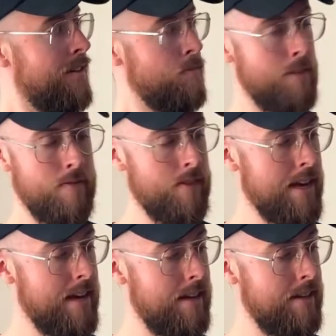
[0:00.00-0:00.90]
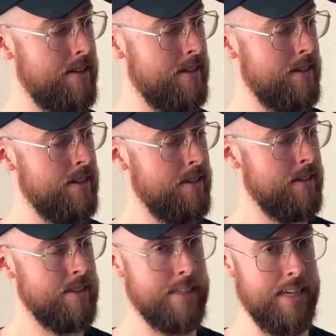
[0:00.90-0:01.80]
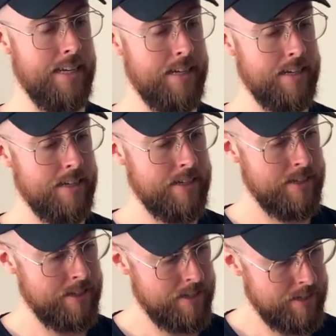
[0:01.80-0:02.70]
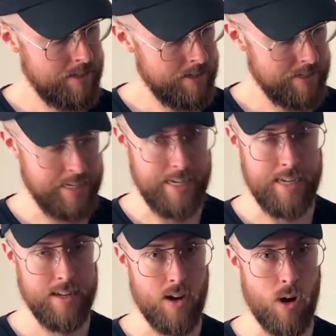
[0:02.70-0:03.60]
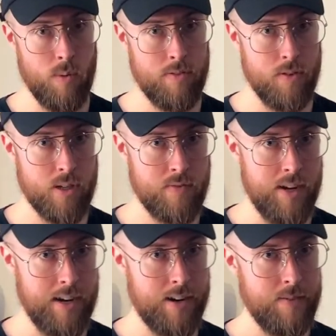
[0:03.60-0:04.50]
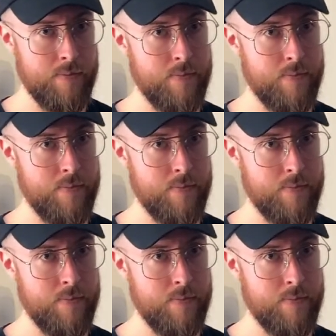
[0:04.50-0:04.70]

B flat, C, D, all with first finger.